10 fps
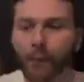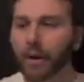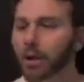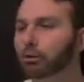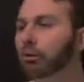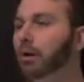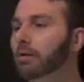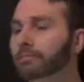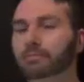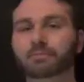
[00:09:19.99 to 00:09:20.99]
is to
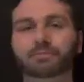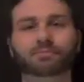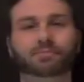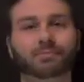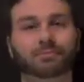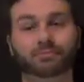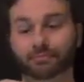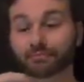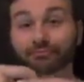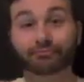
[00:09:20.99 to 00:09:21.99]
take 10 minutes out
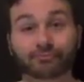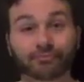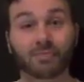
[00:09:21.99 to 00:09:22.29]
a day